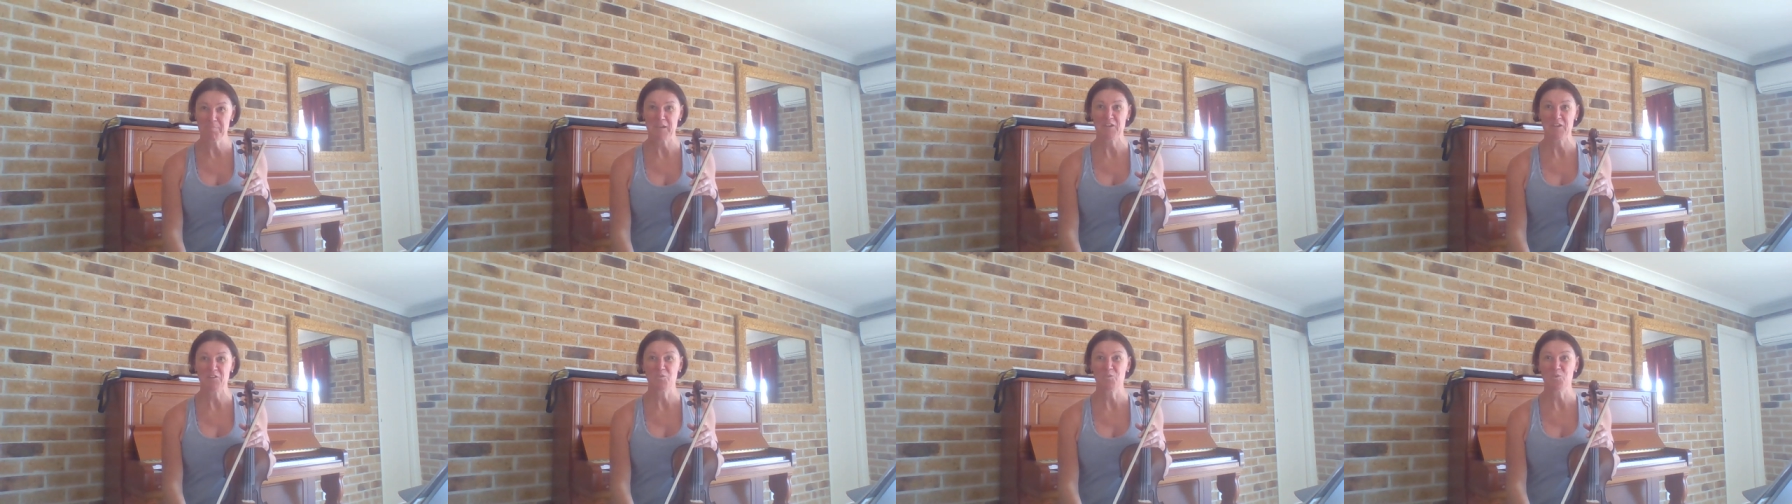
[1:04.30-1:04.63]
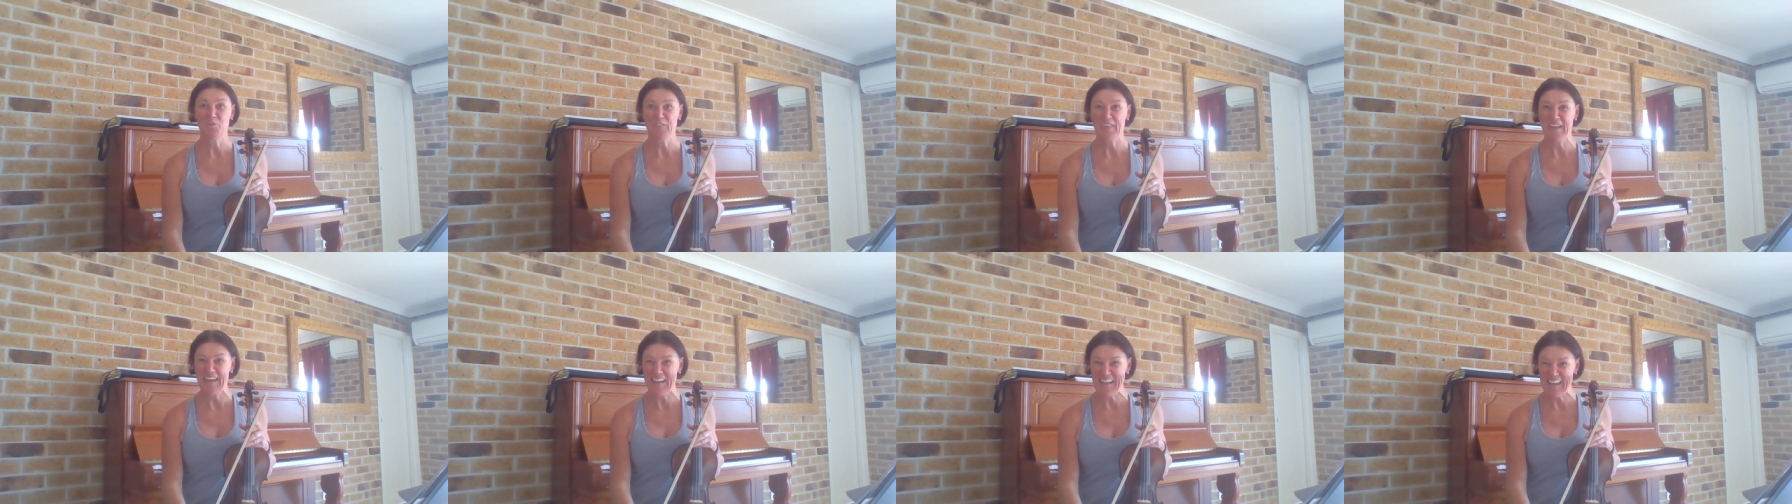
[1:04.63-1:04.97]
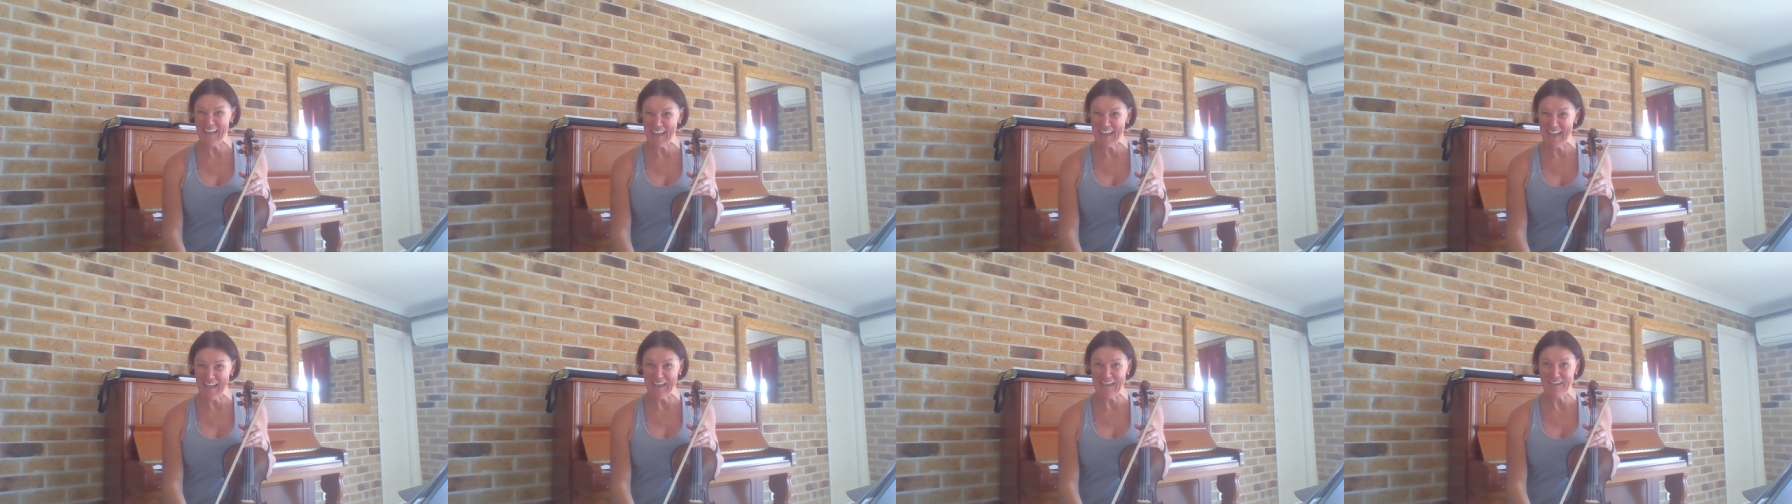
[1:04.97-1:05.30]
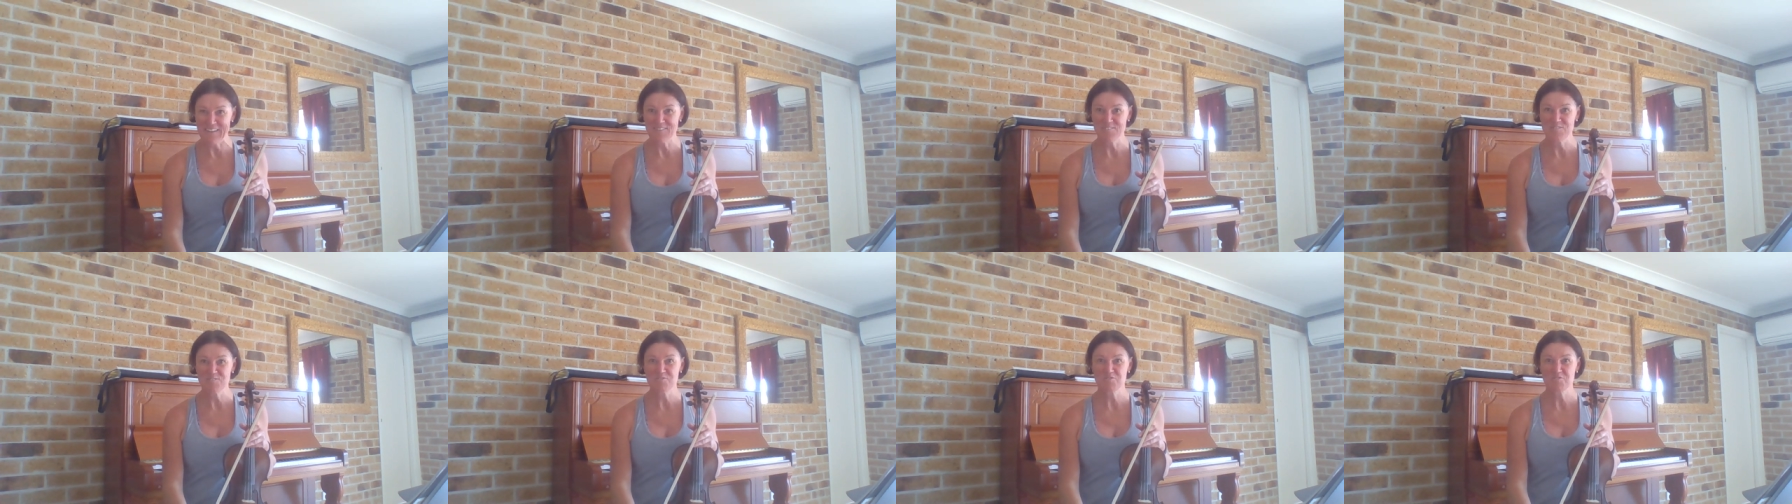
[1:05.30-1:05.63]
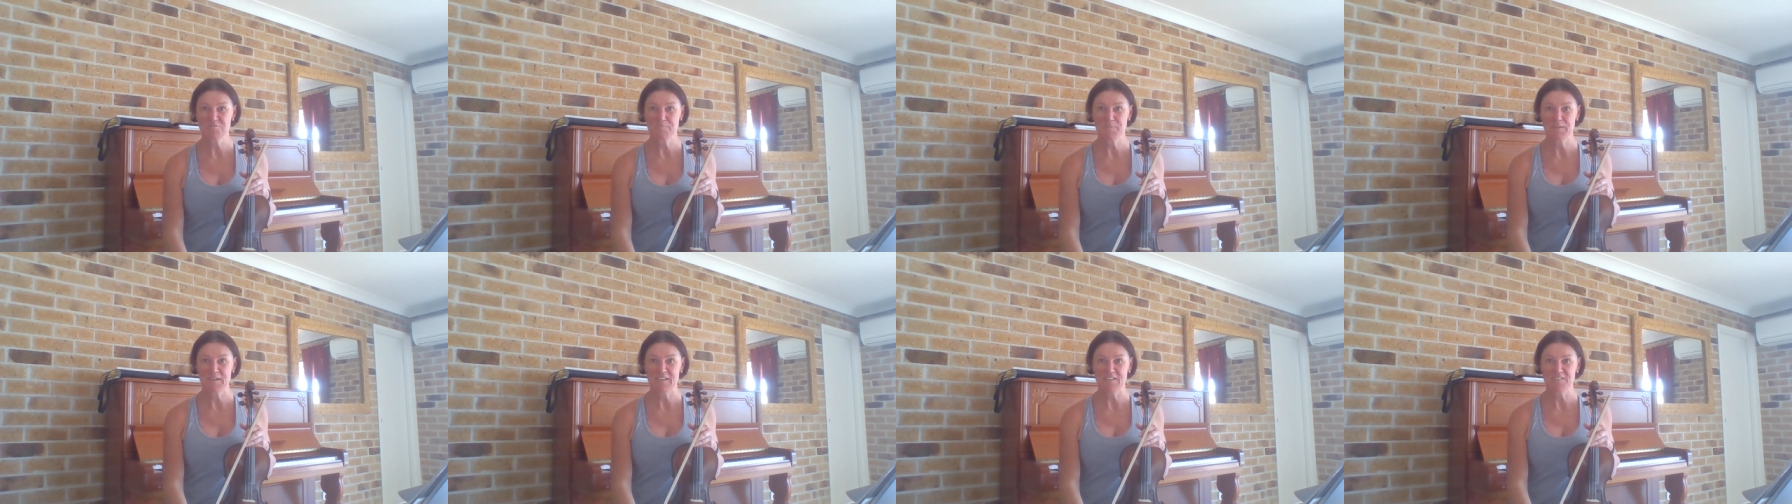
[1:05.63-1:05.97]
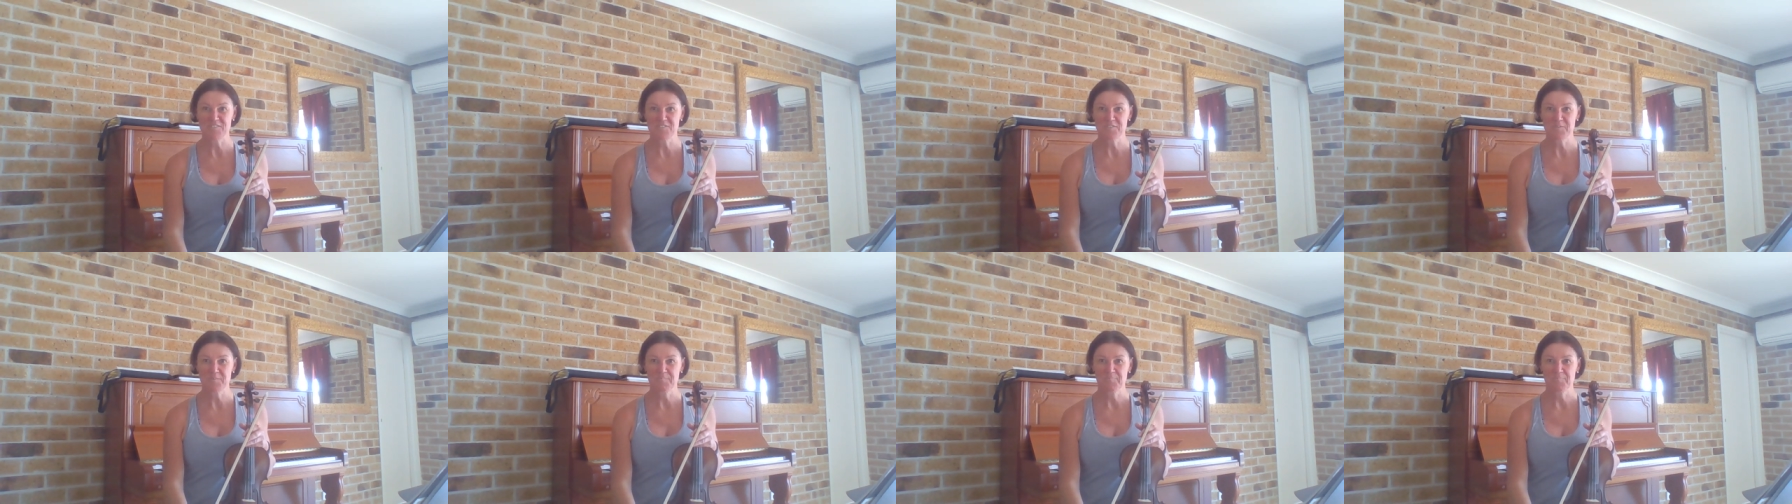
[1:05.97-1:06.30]
beat or that and
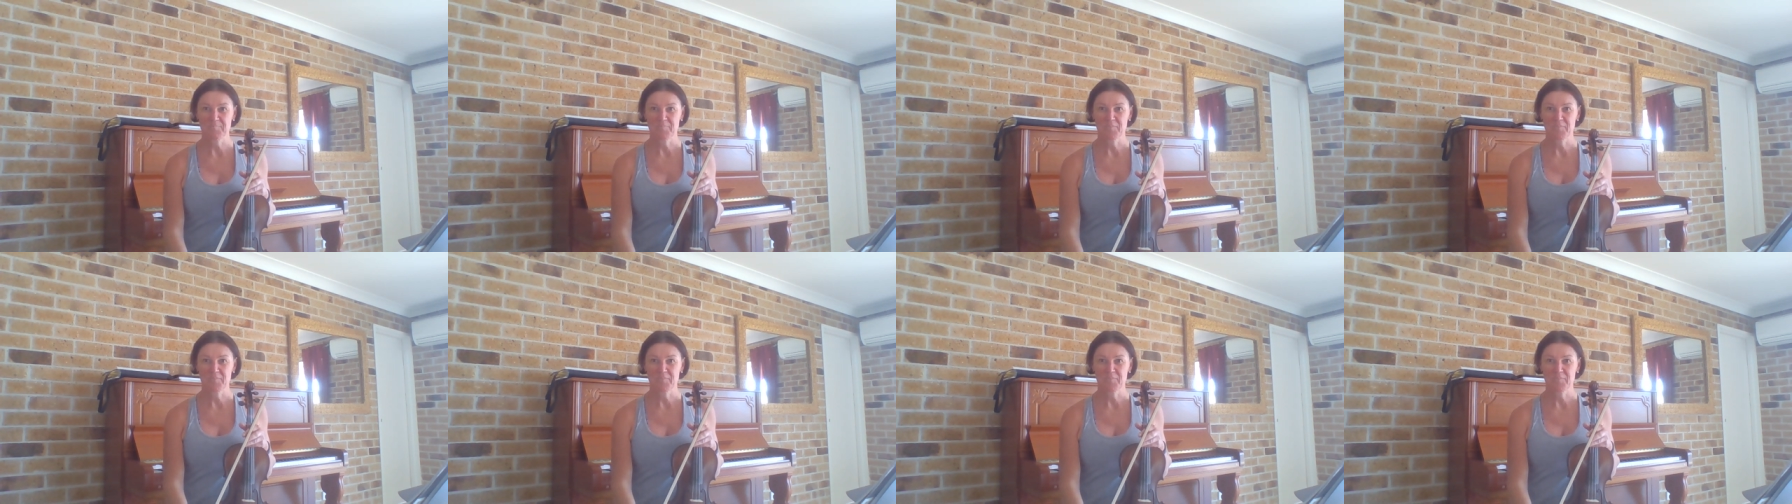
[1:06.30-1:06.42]
beat.